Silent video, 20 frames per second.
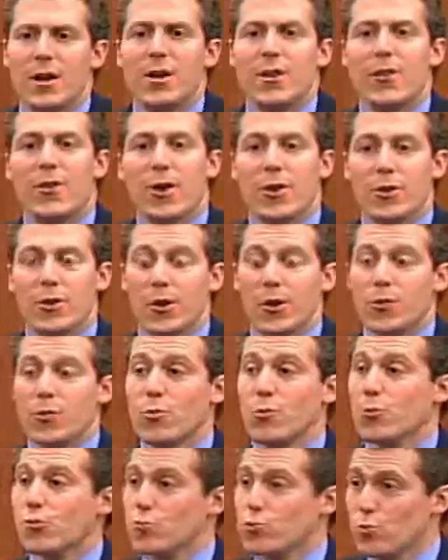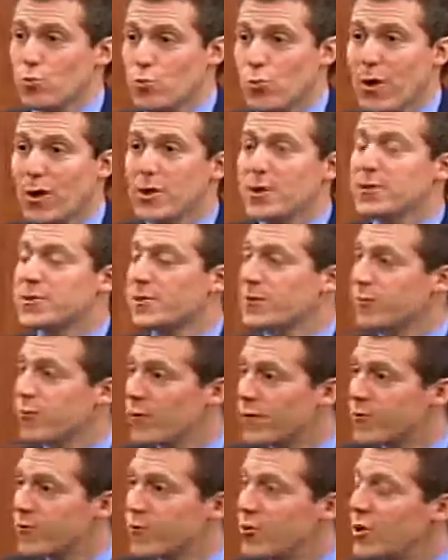They're going to
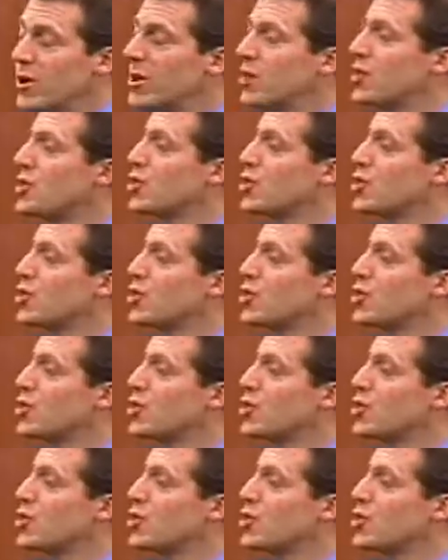relatively freely